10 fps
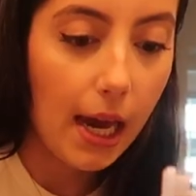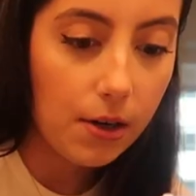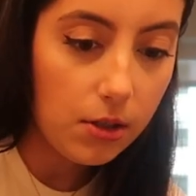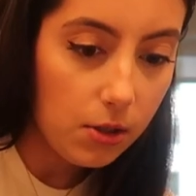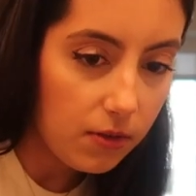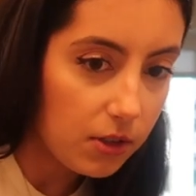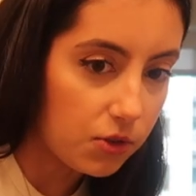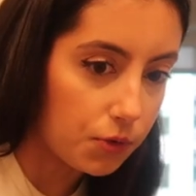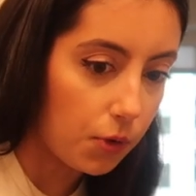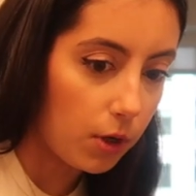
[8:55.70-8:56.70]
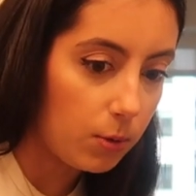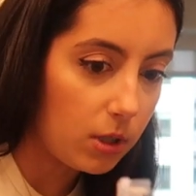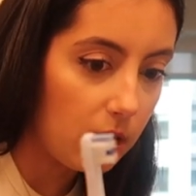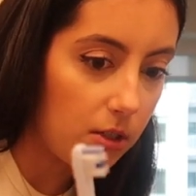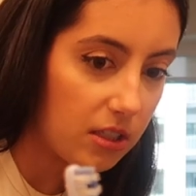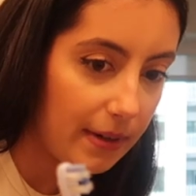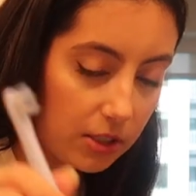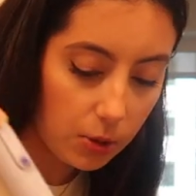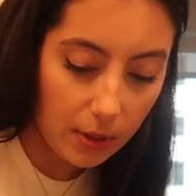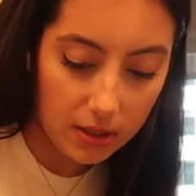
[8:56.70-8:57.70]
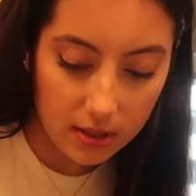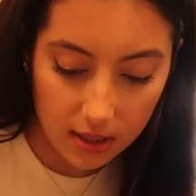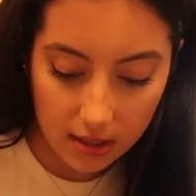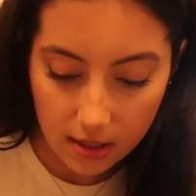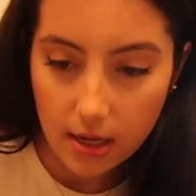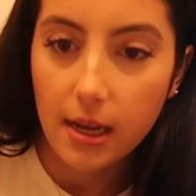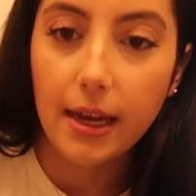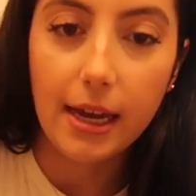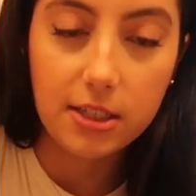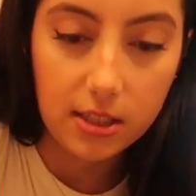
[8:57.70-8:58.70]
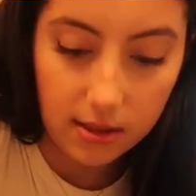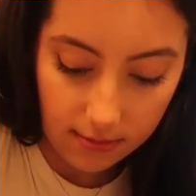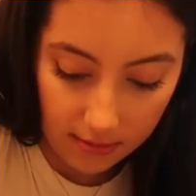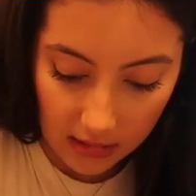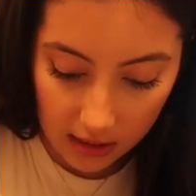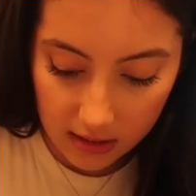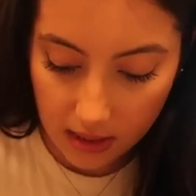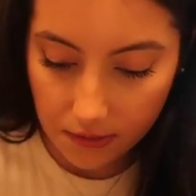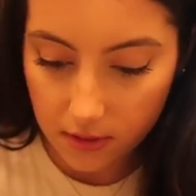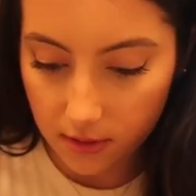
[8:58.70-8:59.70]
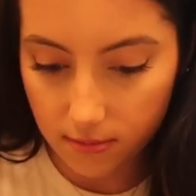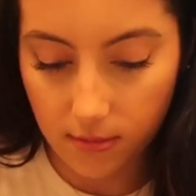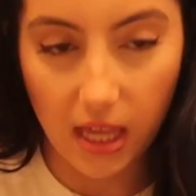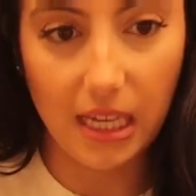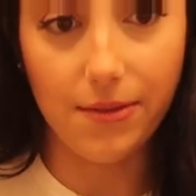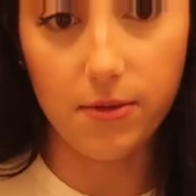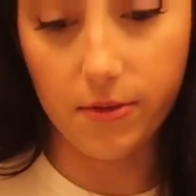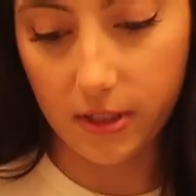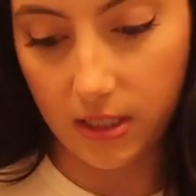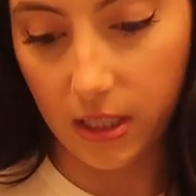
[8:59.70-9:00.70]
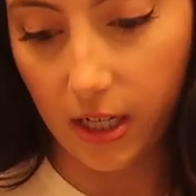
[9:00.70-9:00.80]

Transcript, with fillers: I don't know if the drawer will close if my toothbrush is in. Actually, let's see if the thing even fits in